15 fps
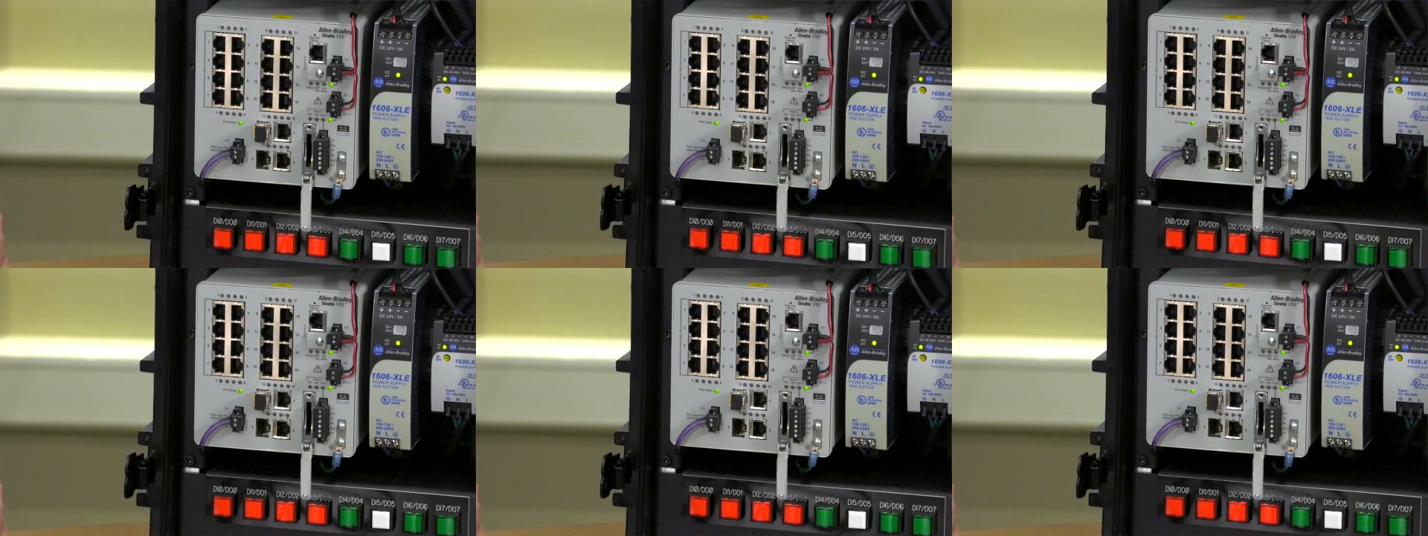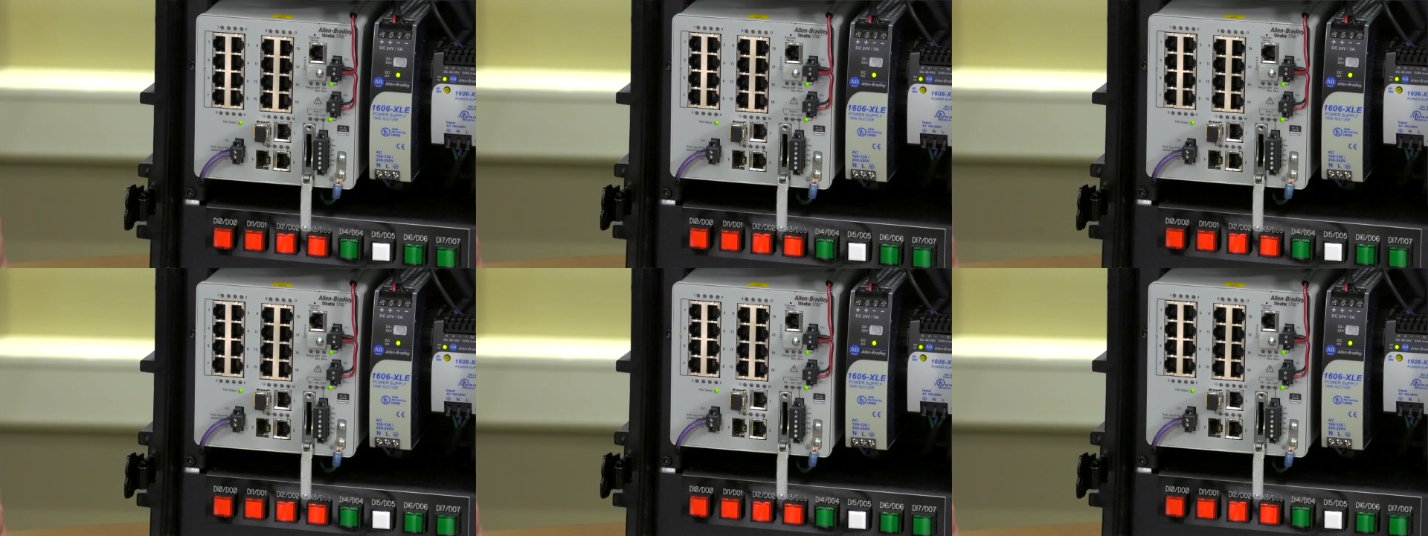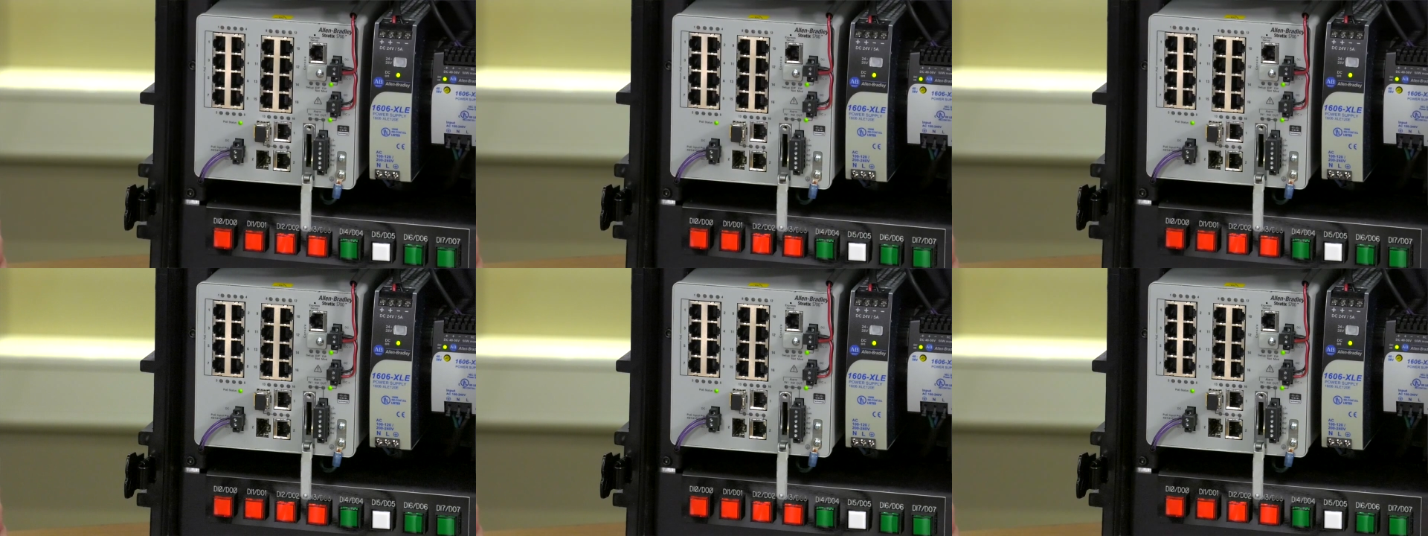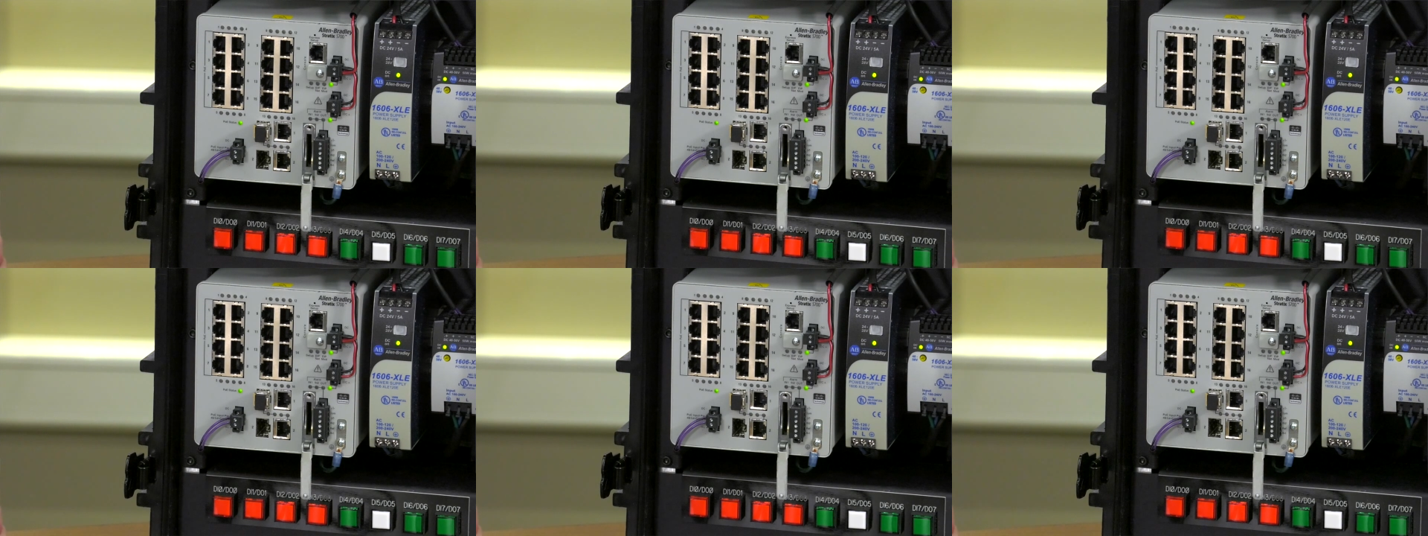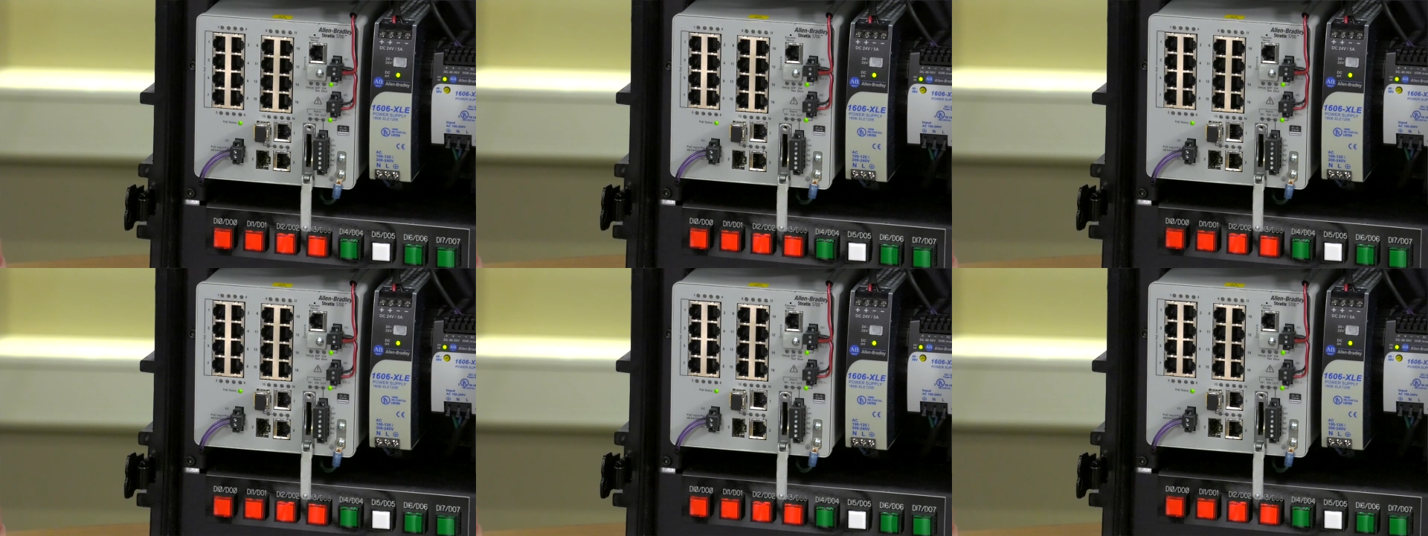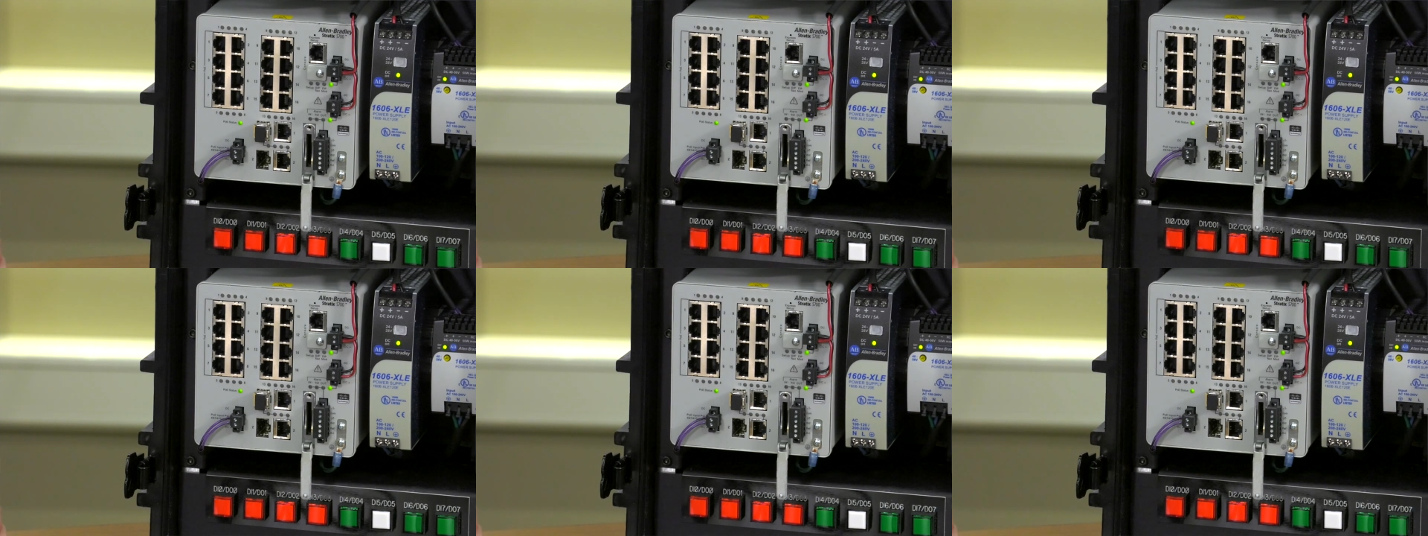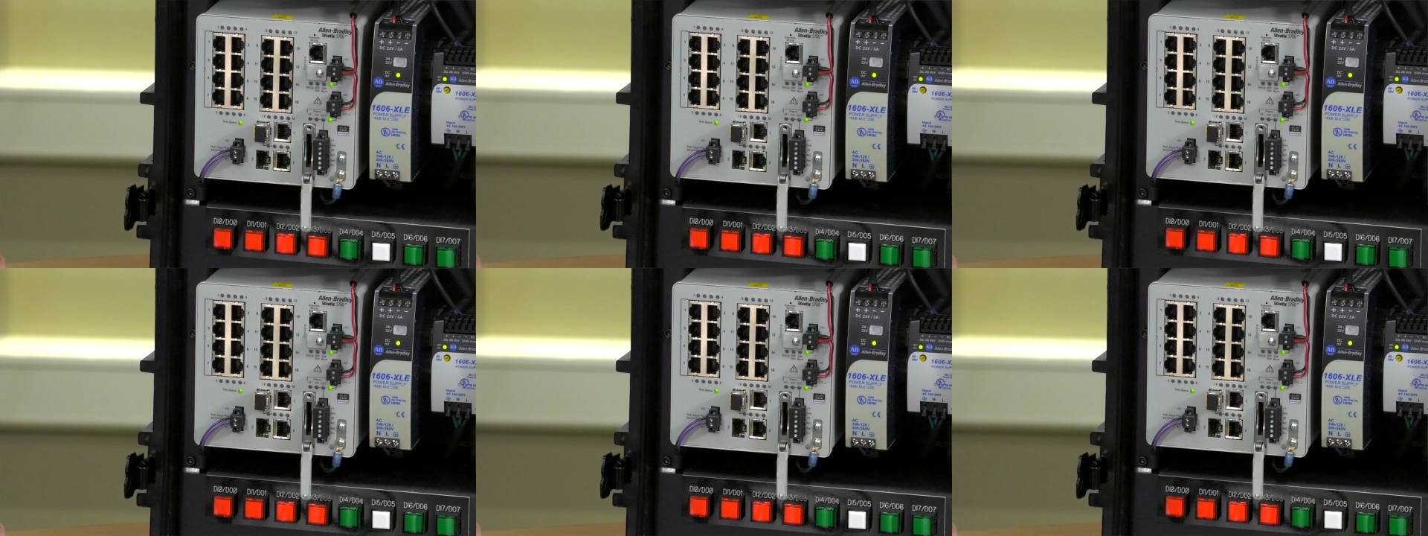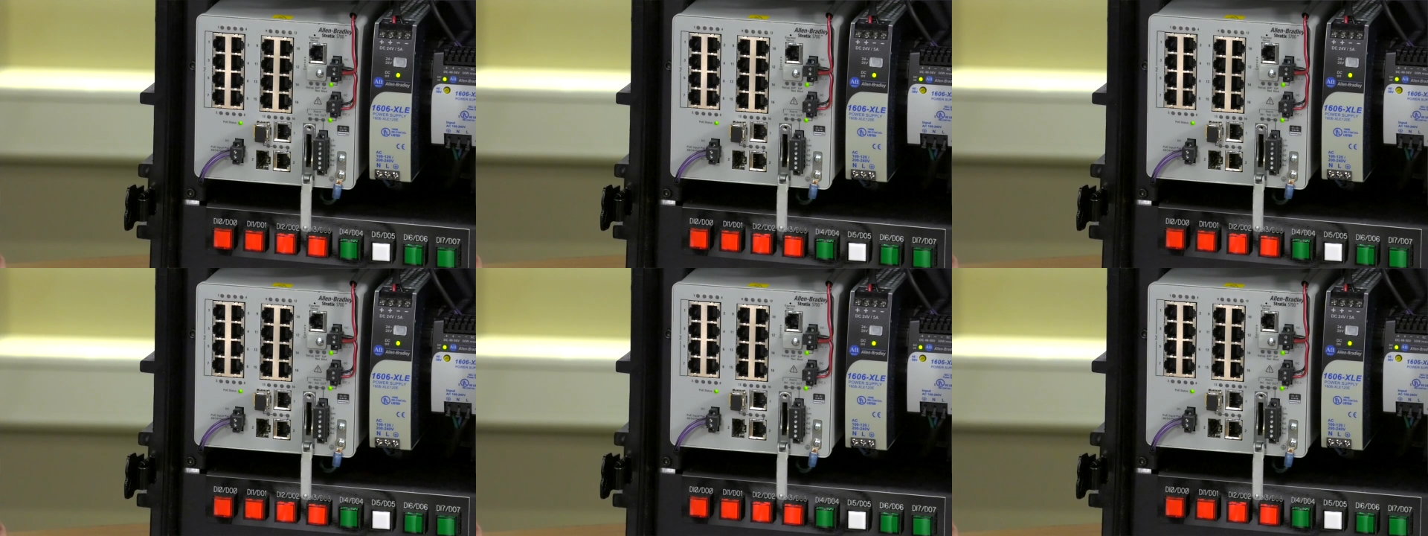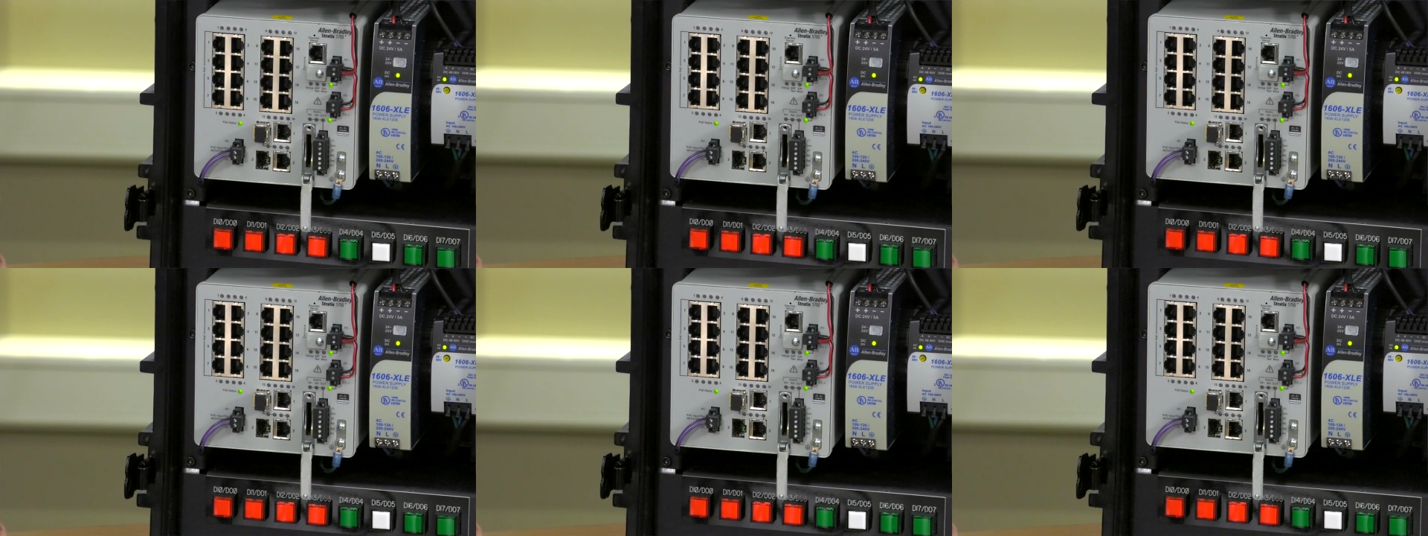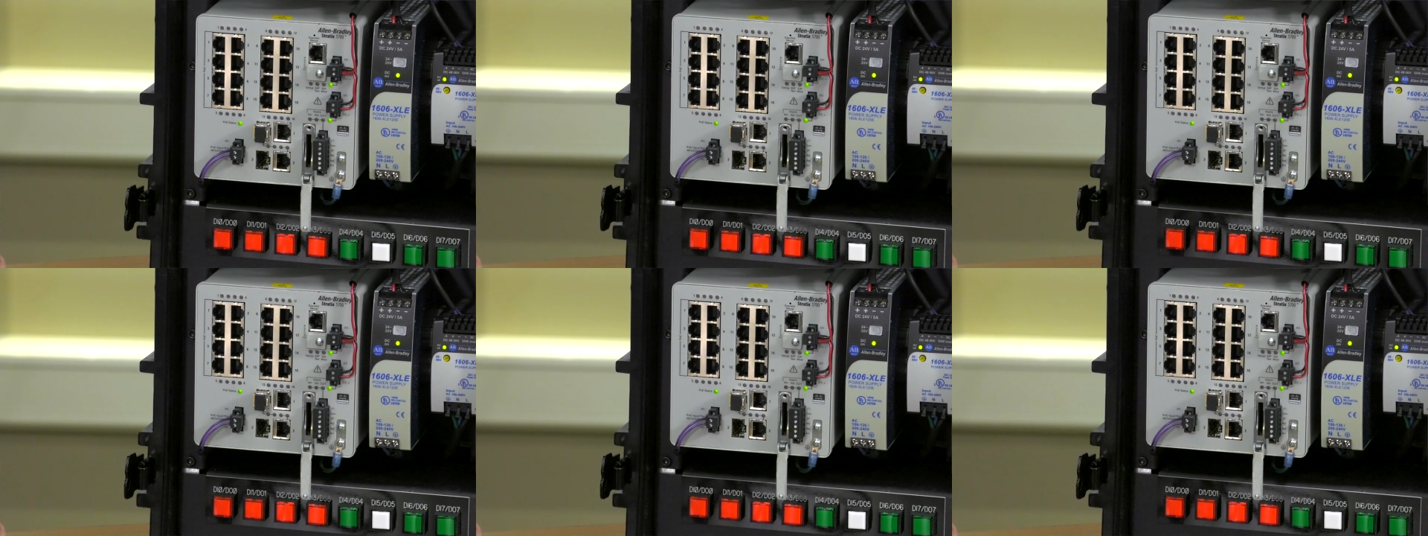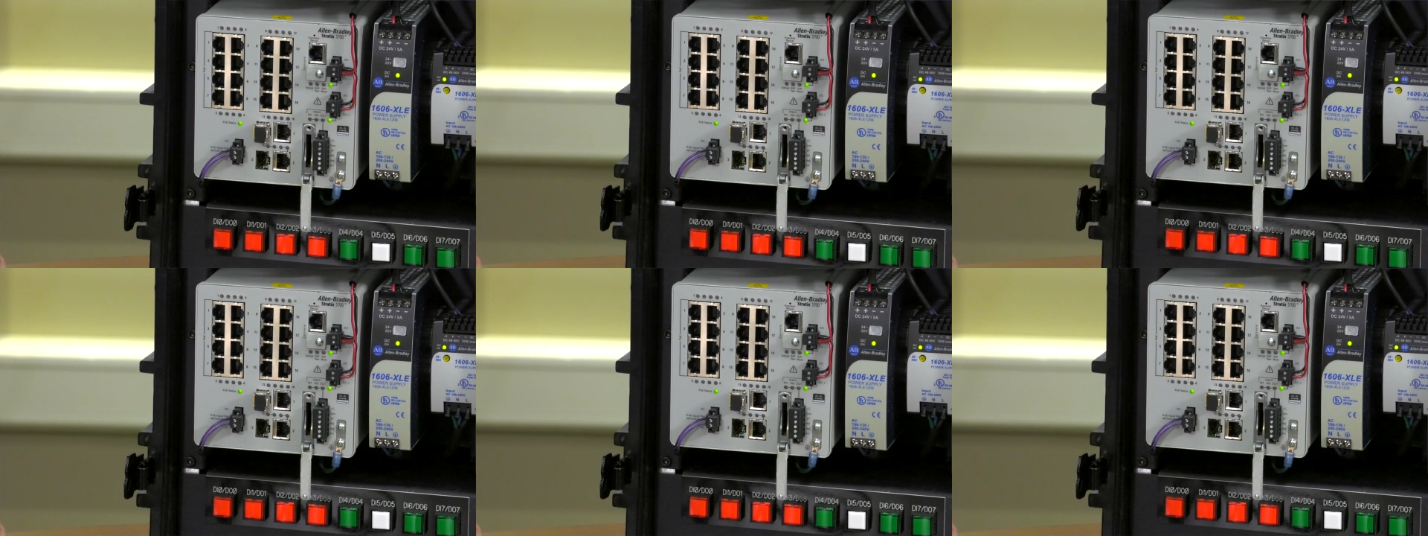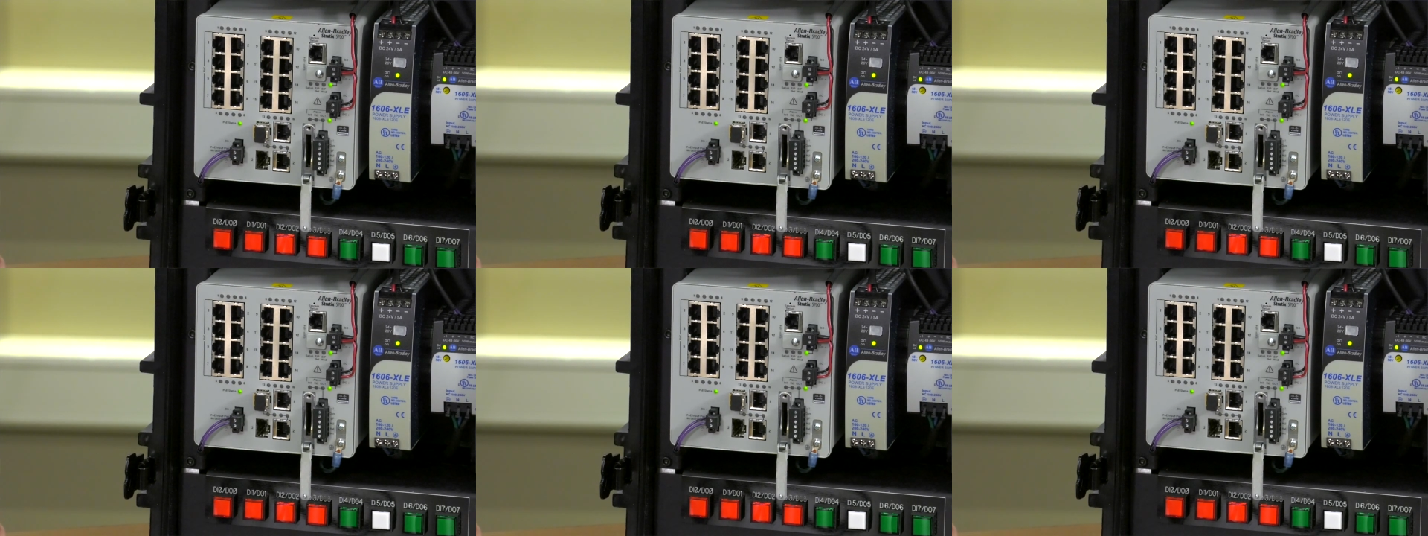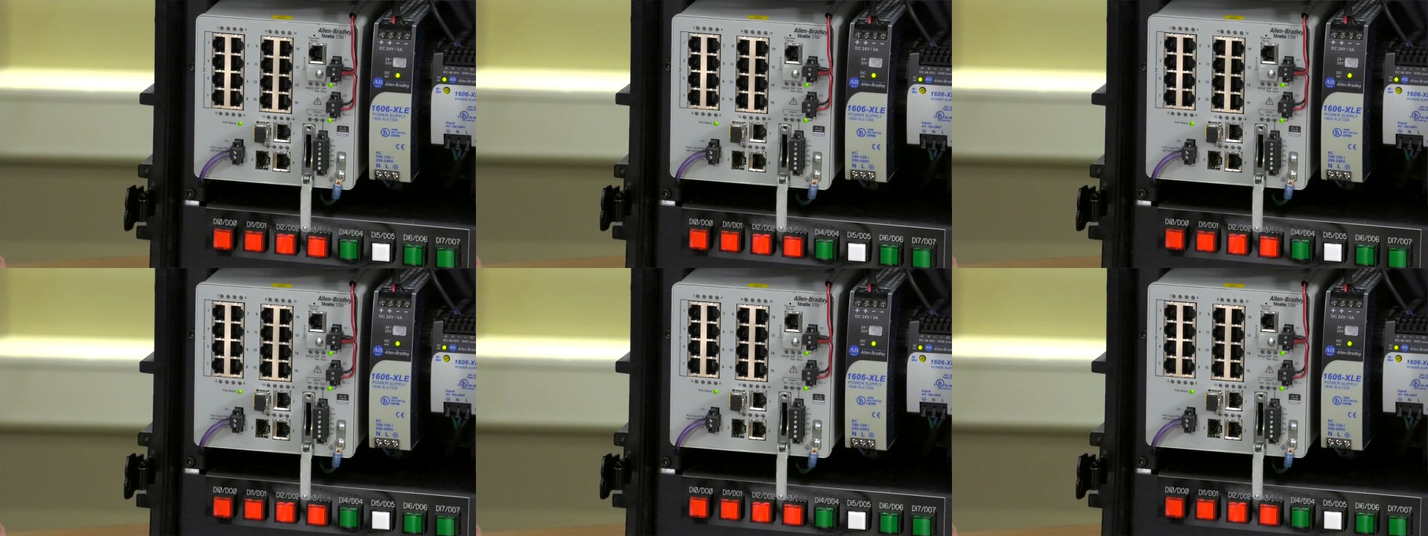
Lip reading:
(no speaker visible)